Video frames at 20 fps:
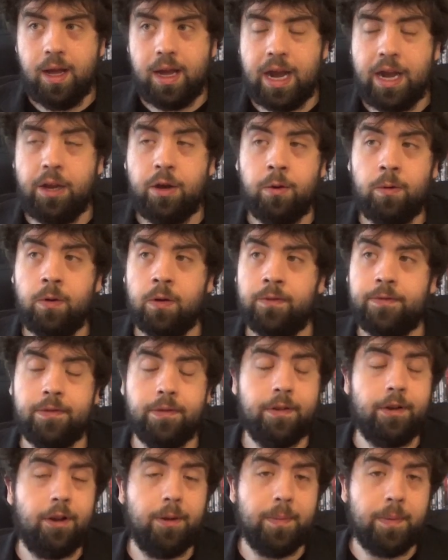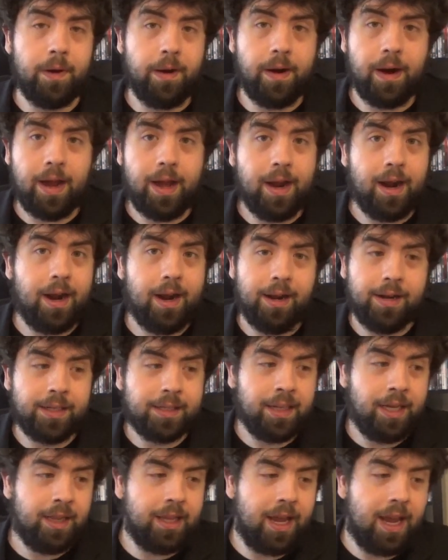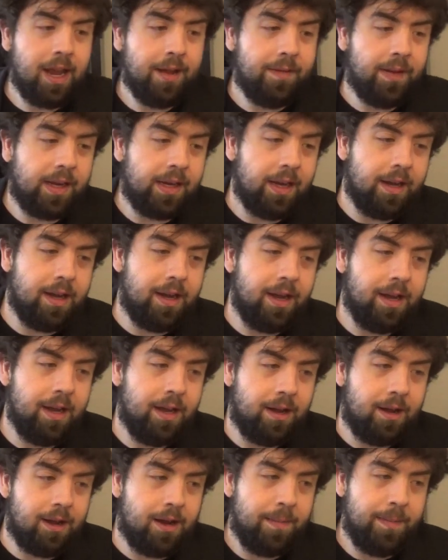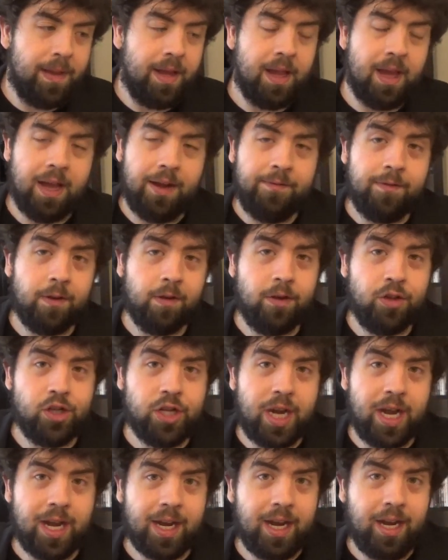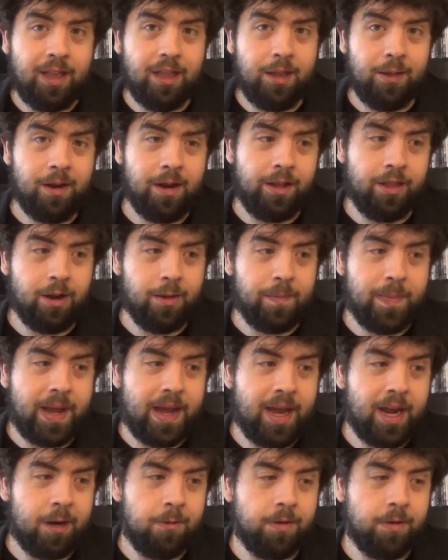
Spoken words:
I don't know if they're human or not, honestly. They have like a headphone jack in their back,